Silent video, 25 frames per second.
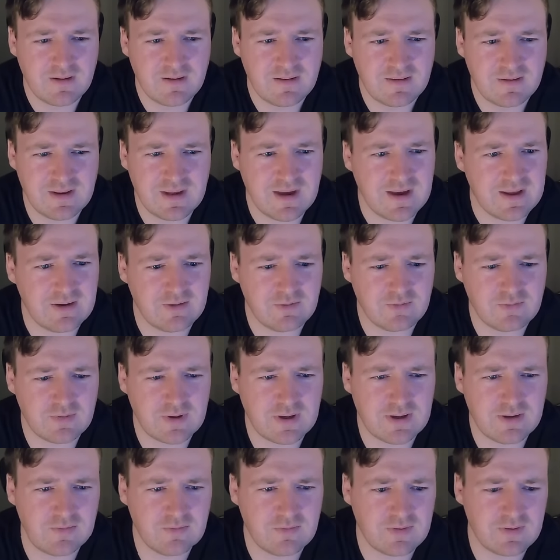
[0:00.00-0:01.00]

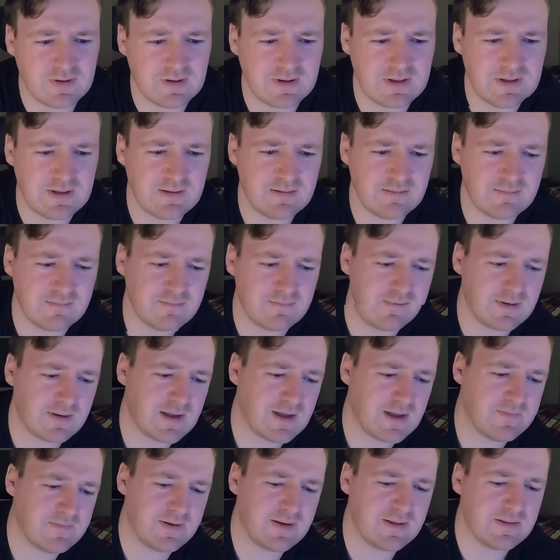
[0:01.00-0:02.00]
don't really
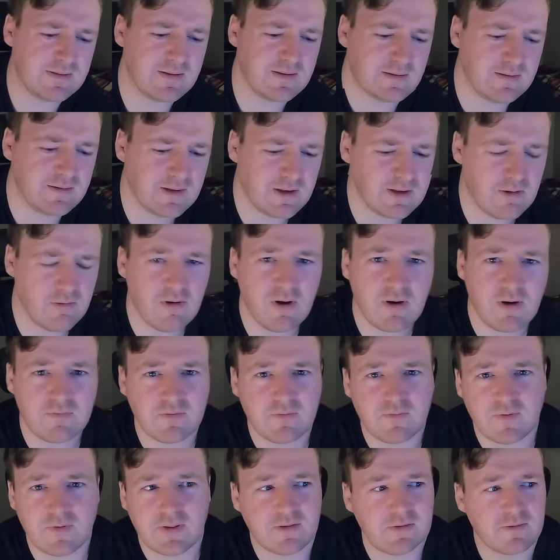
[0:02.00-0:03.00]
have anything to go
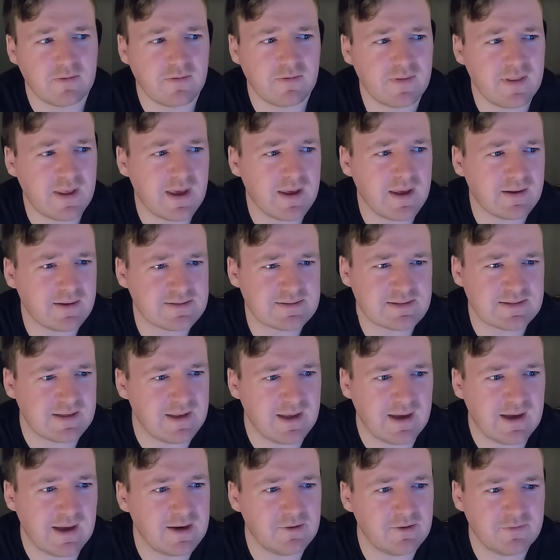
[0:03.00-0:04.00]
off of other than that, because
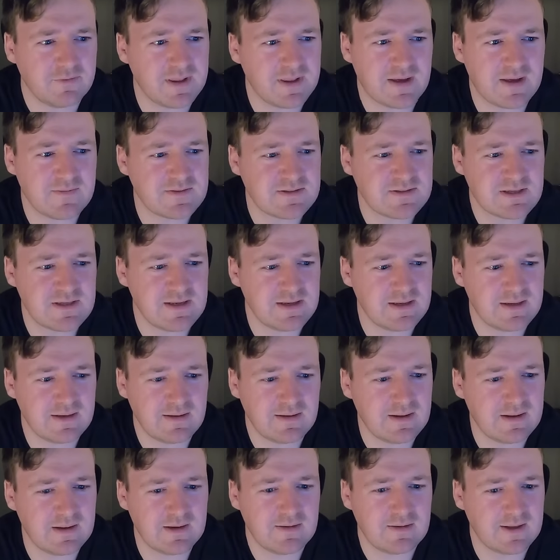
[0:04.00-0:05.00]
I don't think I've seen
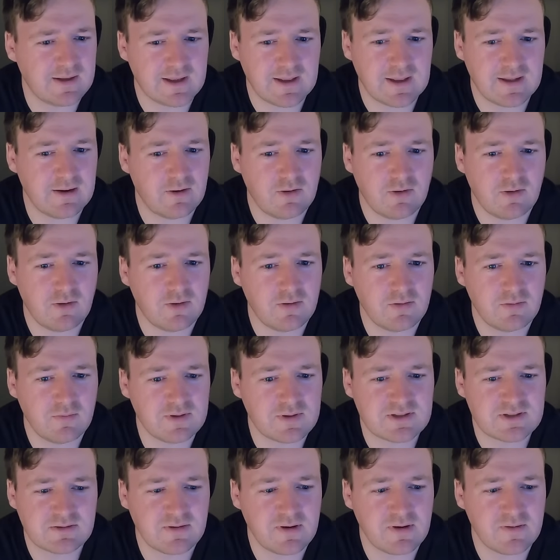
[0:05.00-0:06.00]
it at all
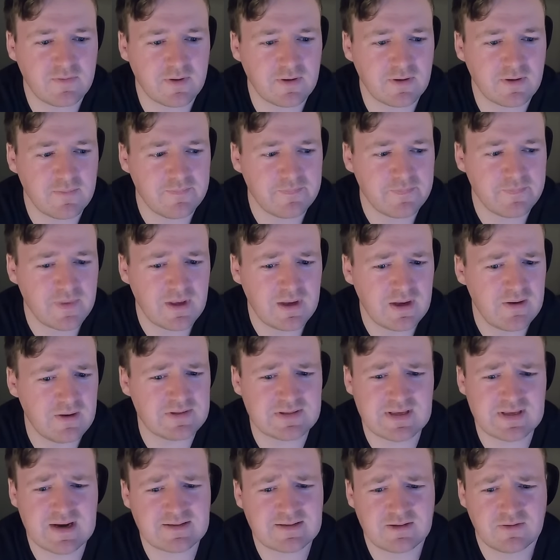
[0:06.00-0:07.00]
whatsoever. It
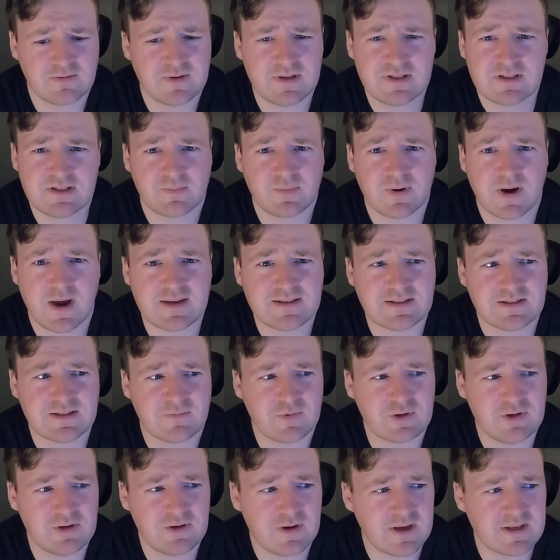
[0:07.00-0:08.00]
was actually really
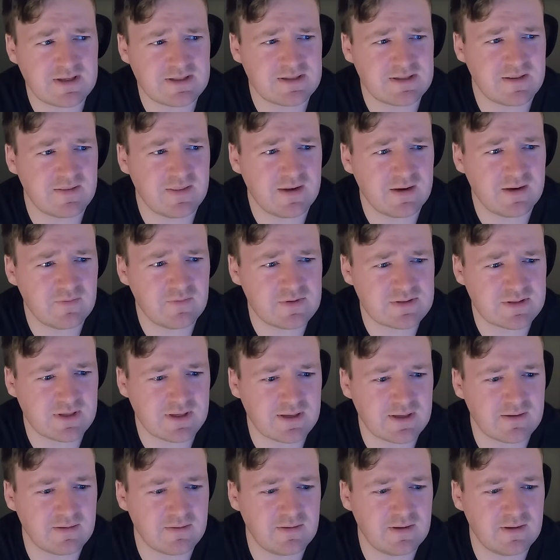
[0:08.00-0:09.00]
surprising when you guys said that it was
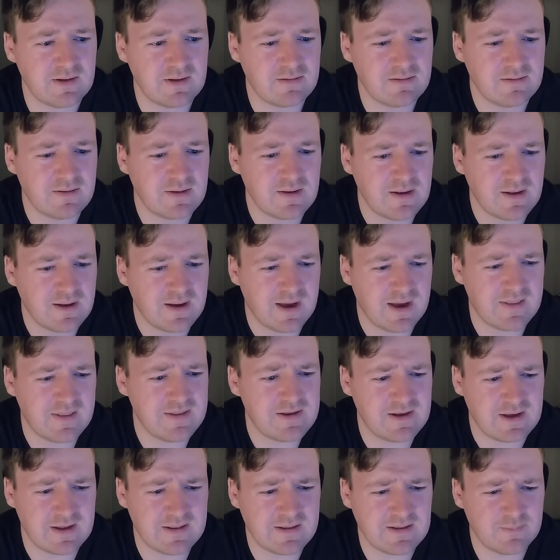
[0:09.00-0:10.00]
like,
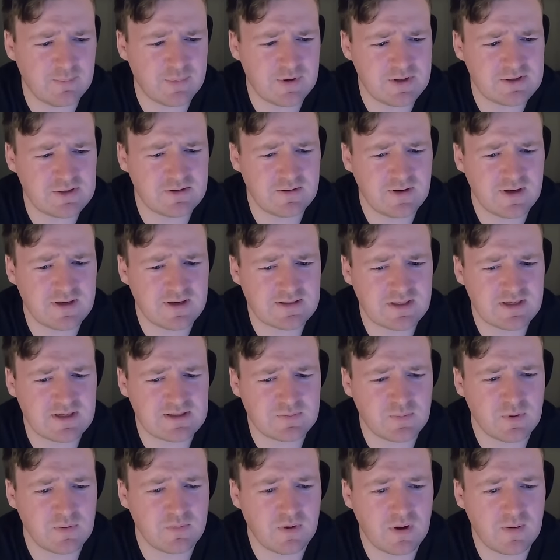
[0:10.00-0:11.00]
I'm pretty sure you guys said
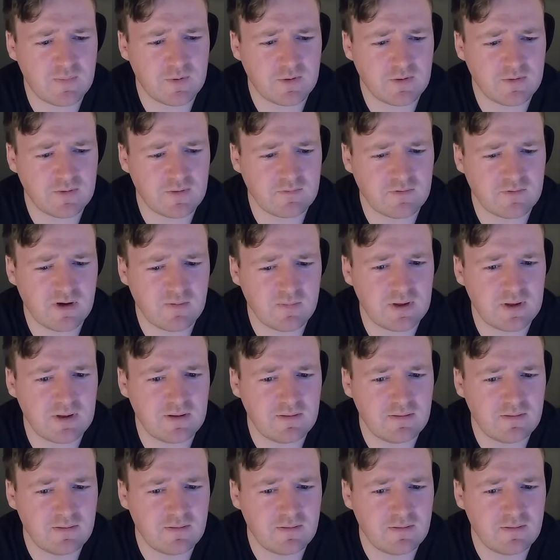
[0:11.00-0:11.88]
it's more popular than rugby